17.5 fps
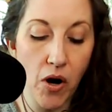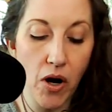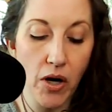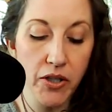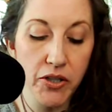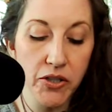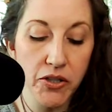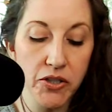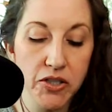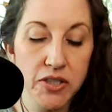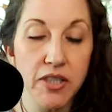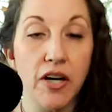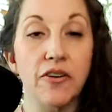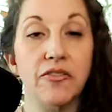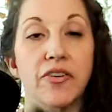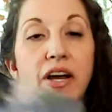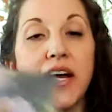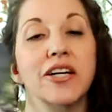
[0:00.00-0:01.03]
Honor
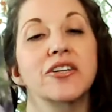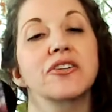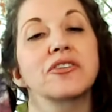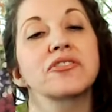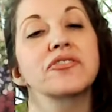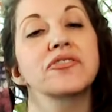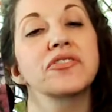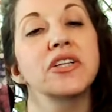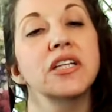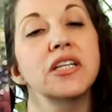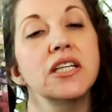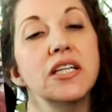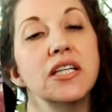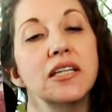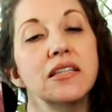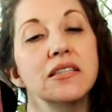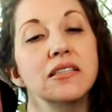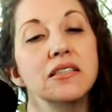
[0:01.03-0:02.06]
yourself and your
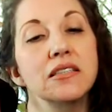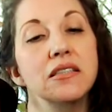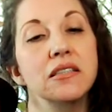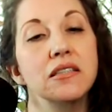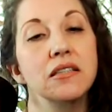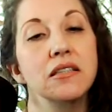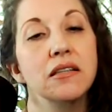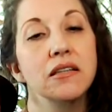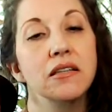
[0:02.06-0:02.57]
feelings.